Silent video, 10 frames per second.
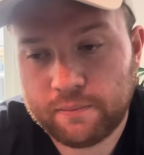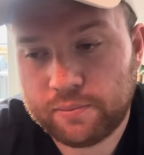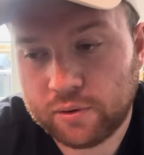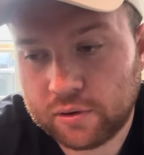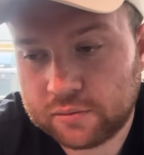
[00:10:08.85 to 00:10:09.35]

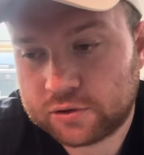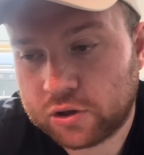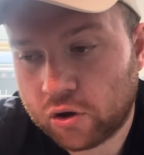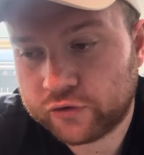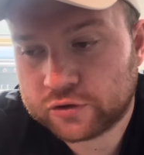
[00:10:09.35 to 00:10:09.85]
But
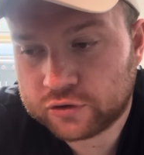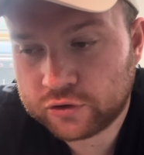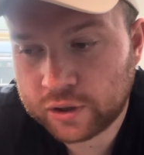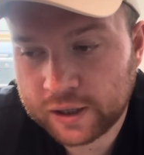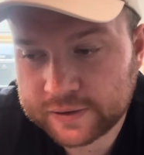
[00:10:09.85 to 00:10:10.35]
Slot doesn't
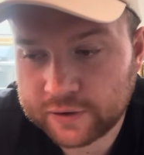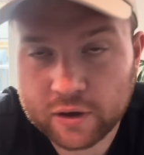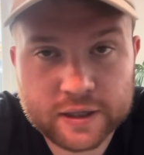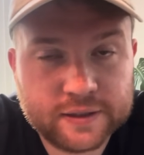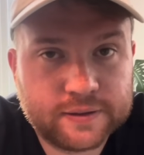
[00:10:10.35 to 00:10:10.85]
do that. It's
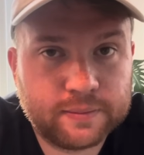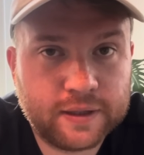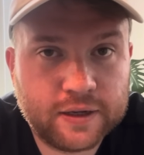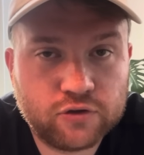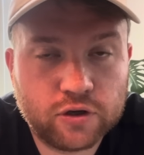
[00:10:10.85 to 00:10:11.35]
not in his
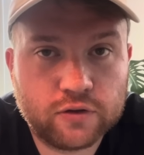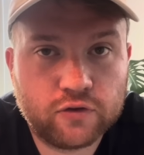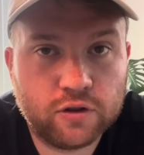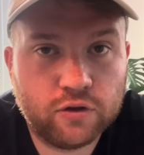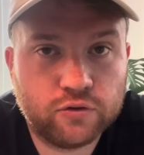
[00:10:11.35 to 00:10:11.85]
nature
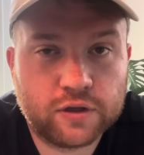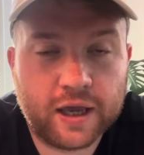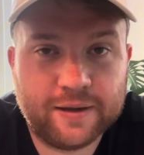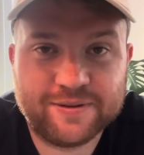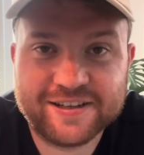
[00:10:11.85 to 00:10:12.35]
to lose
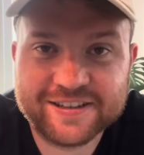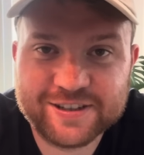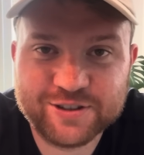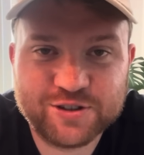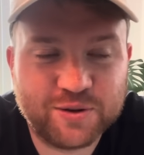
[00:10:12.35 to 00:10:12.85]
games in
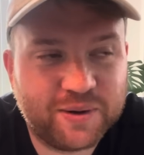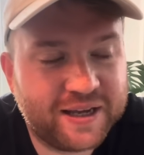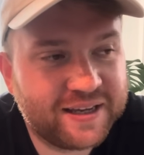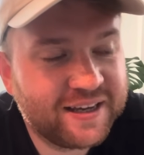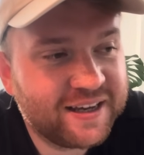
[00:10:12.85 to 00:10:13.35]
such a way.